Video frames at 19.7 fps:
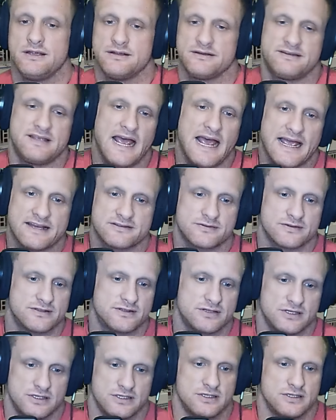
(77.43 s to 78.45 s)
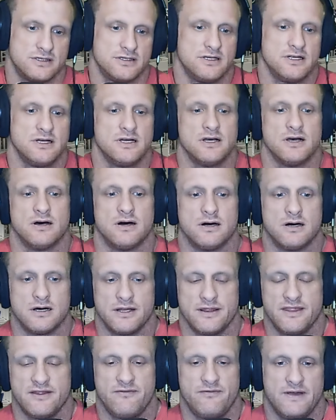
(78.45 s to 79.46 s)
tax return
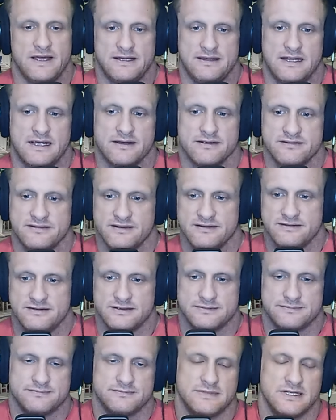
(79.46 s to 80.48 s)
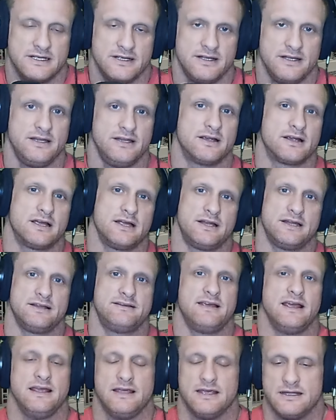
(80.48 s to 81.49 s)
on the FedNow system, you're going to
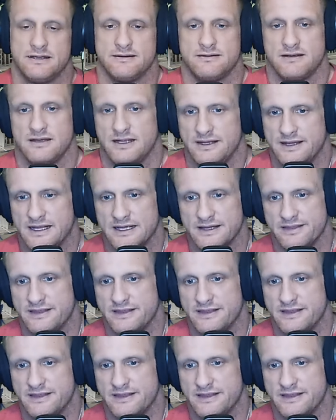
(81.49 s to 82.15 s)
take it.